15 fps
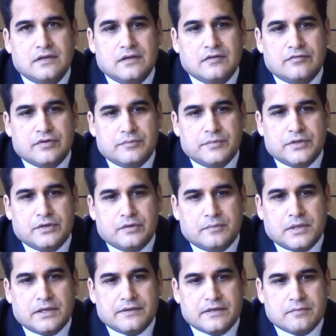from Europe,
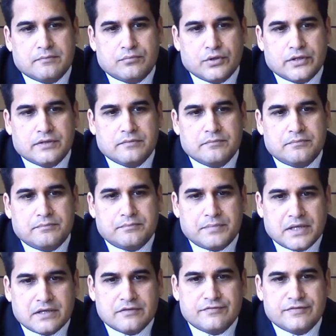I think Britain
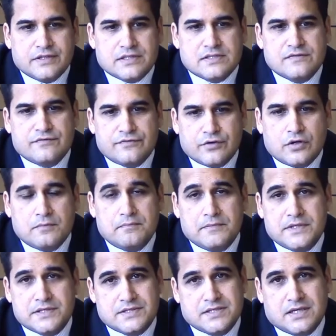benefits from
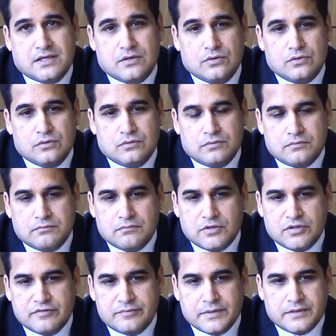the single
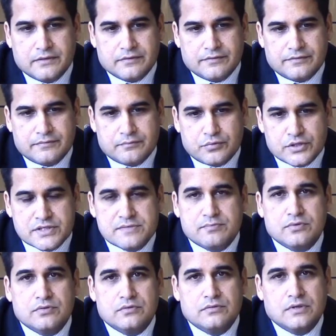movement of
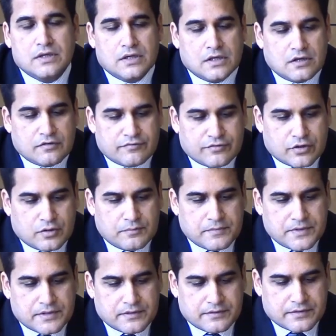principle, from
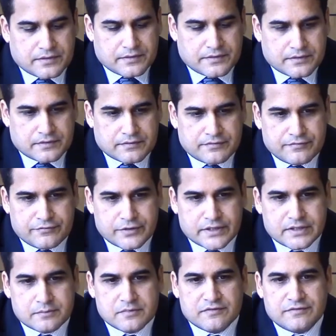the
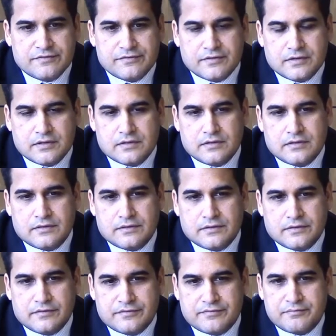freedom of
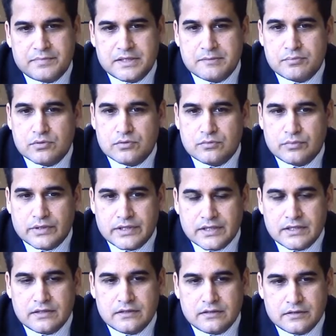people
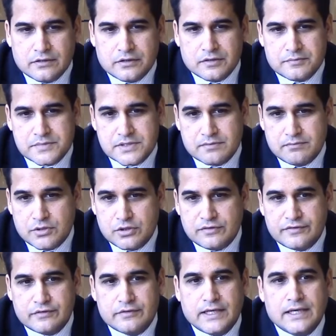within Europe to
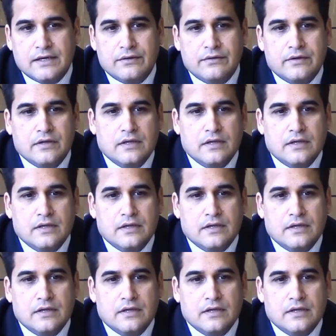move around.